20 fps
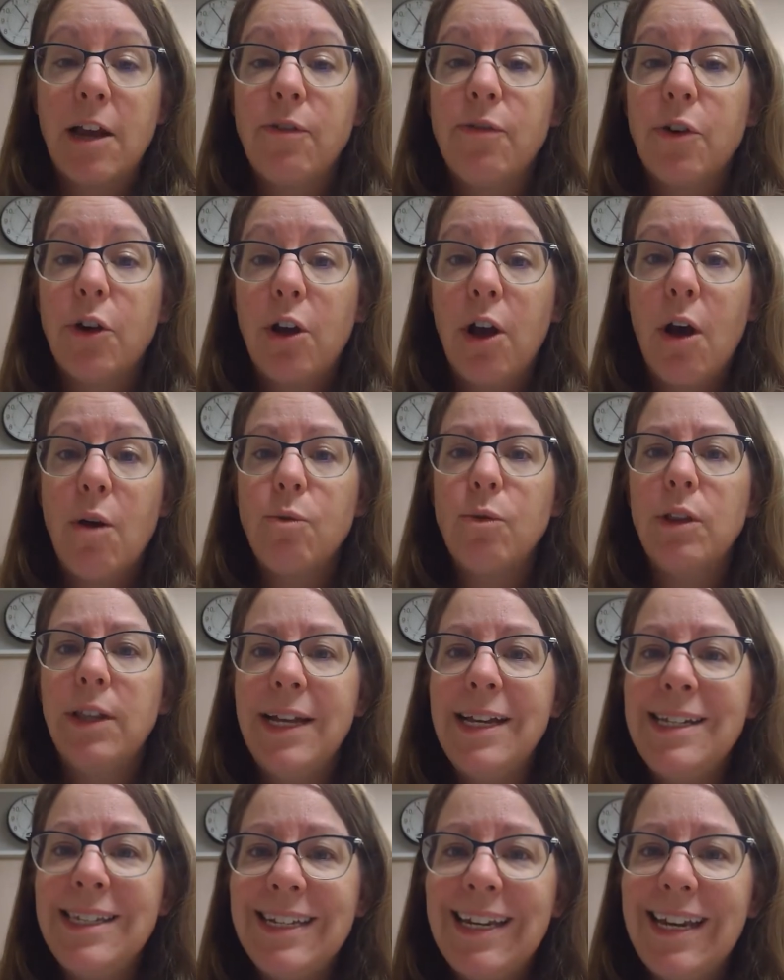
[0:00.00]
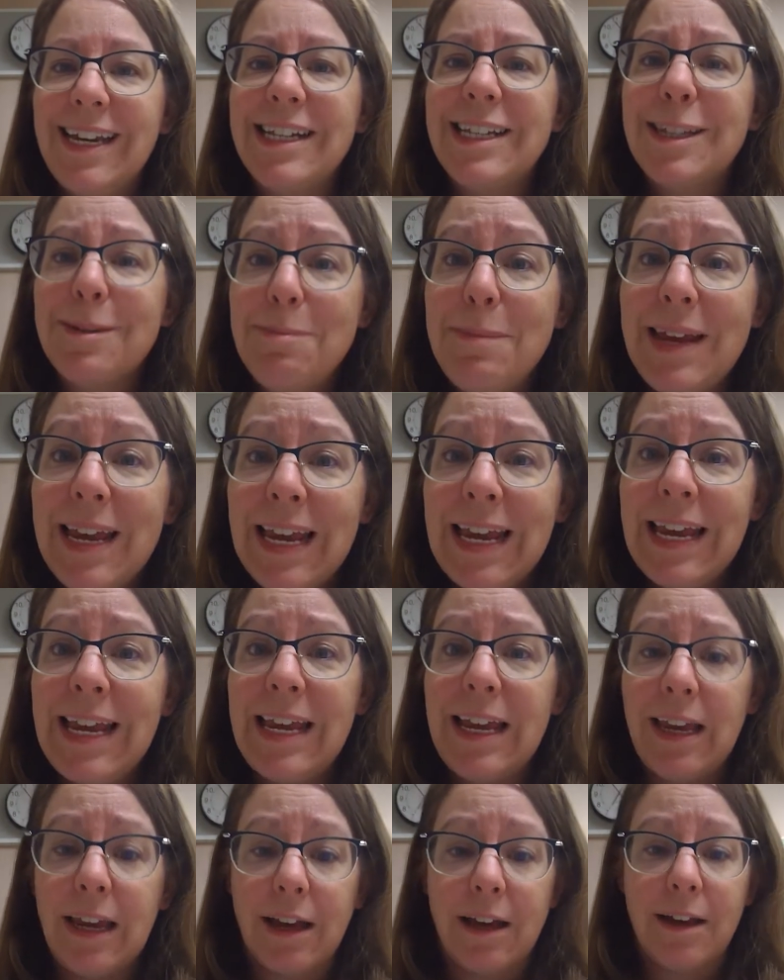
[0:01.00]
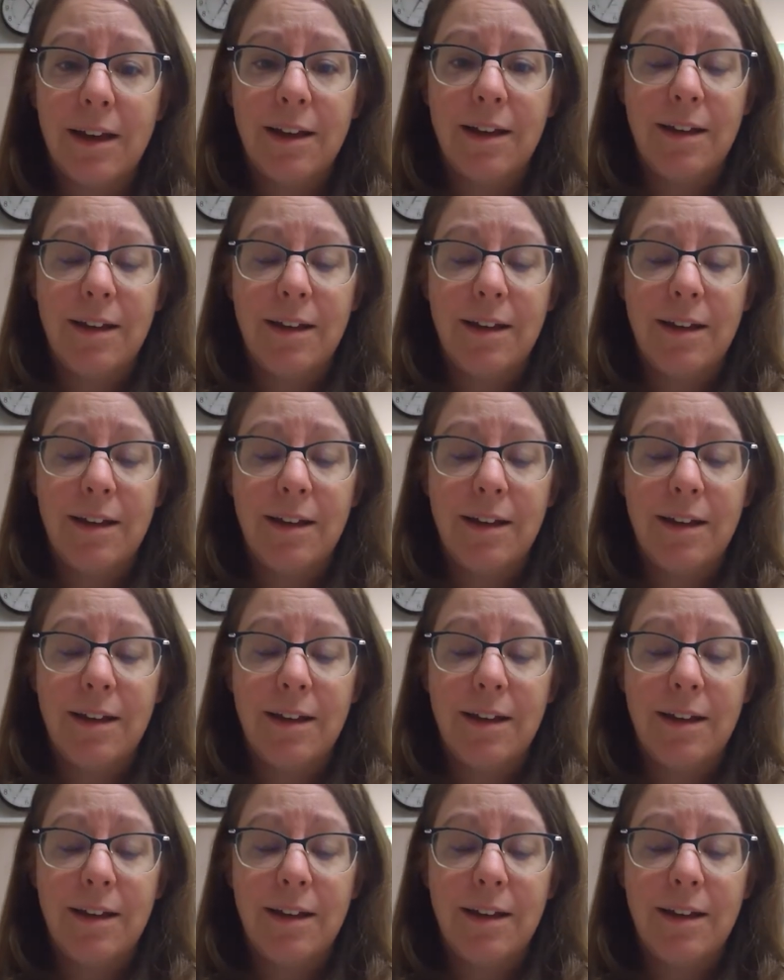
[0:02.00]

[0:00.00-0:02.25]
of her coat. "Lizzie, it's me!"